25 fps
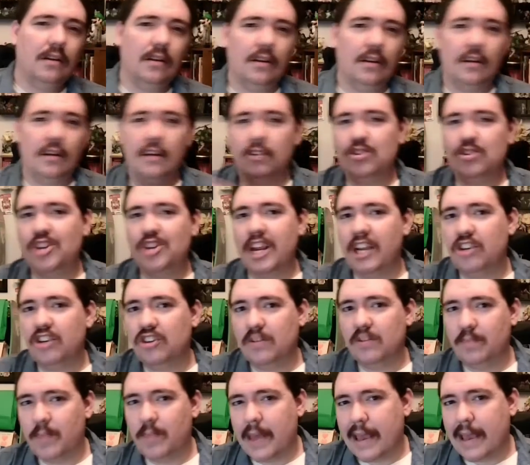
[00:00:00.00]
Change
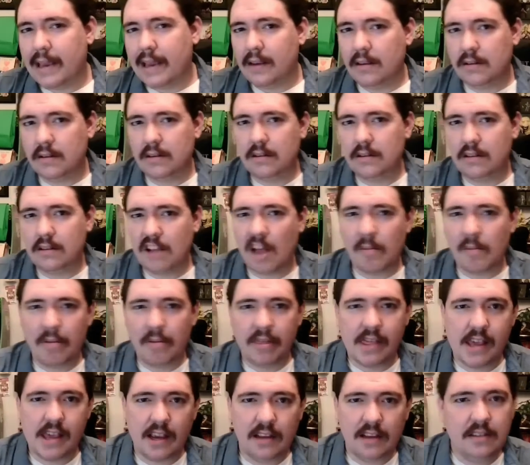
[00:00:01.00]
in pace, couple
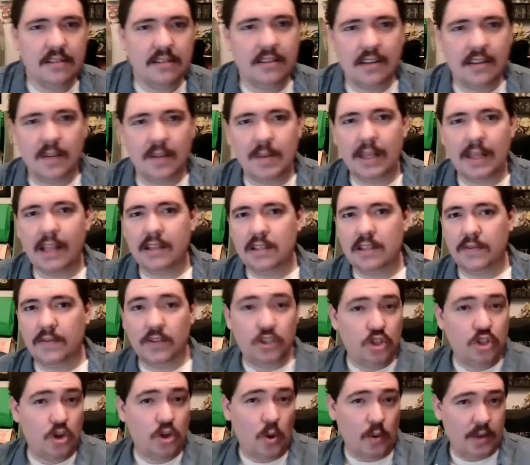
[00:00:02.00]
things. It's going to be less of a
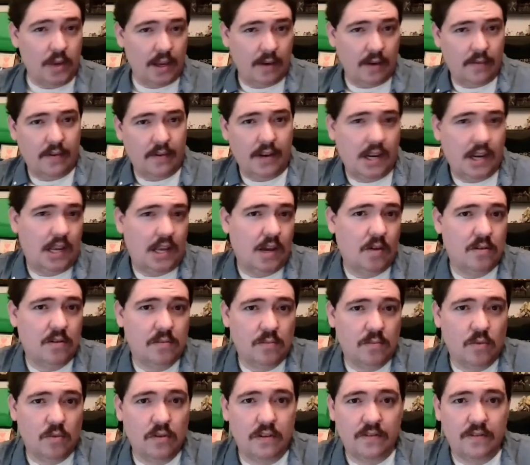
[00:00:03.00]
joking video and
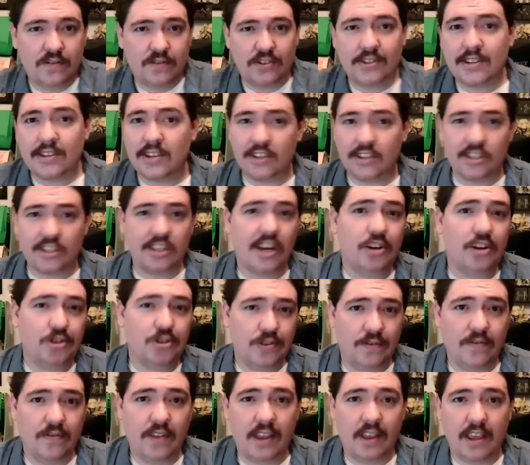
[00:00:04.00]
more of just a
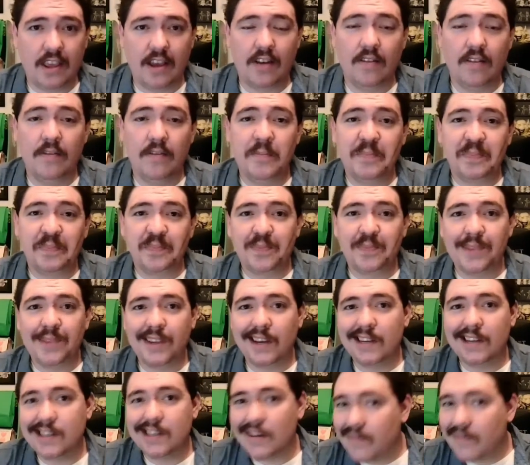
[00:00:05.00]
discussion video,
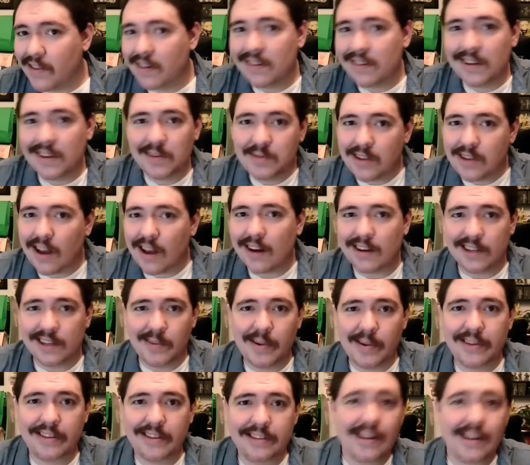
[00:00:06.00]
because I felt like talking
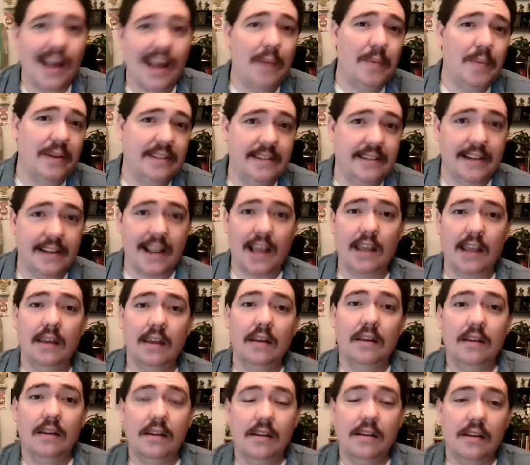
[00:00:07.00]
about the topic today.
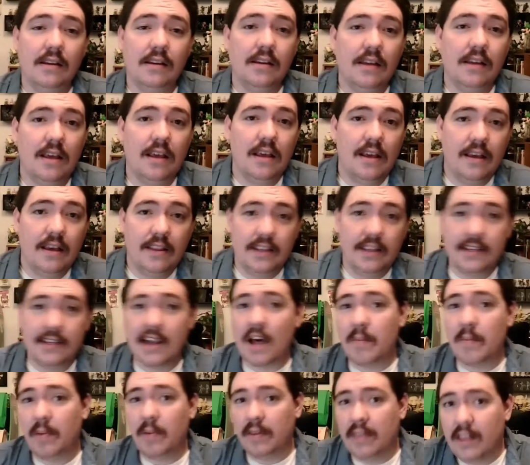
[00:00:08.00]
The
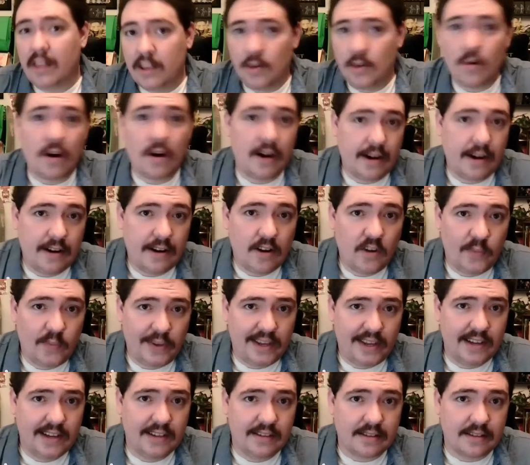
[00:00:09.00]
topic that you already know
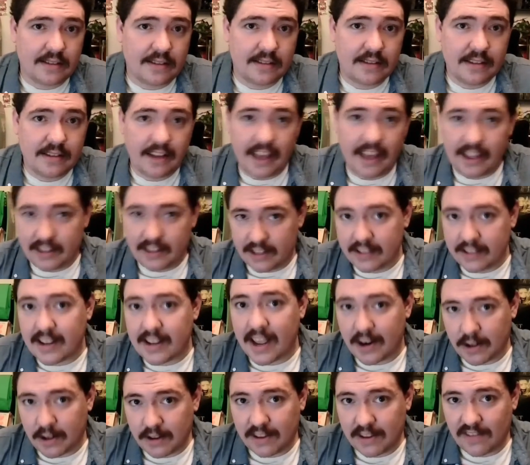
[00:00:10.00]
because it's the
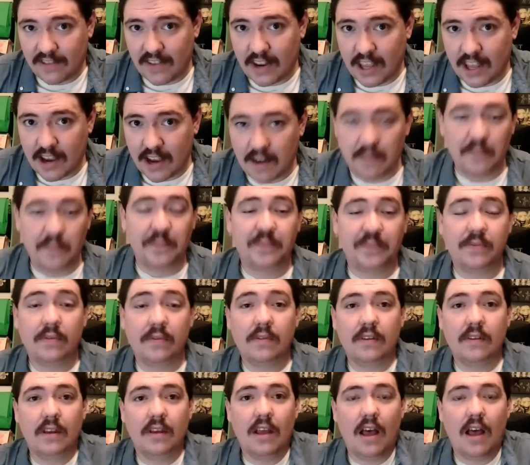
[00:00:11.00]
title of the video.
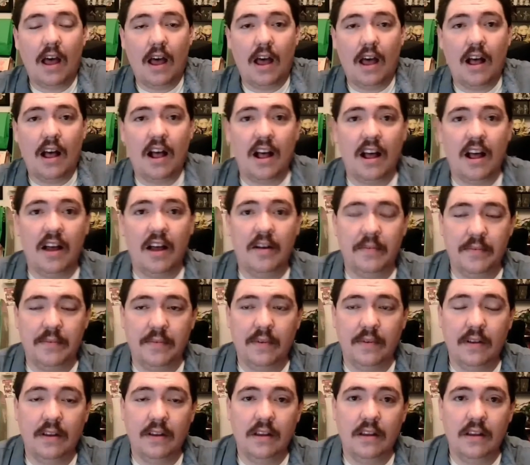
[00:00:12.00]
So
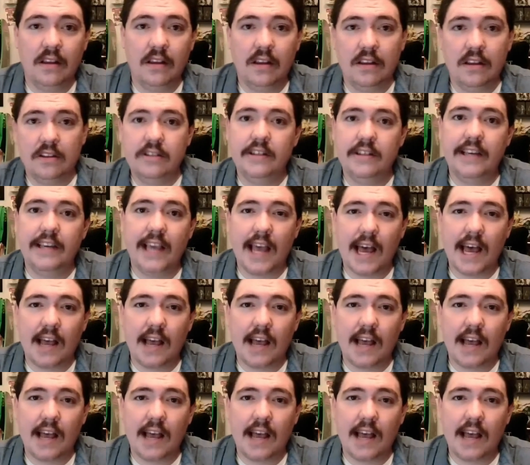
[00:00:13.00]
yeah,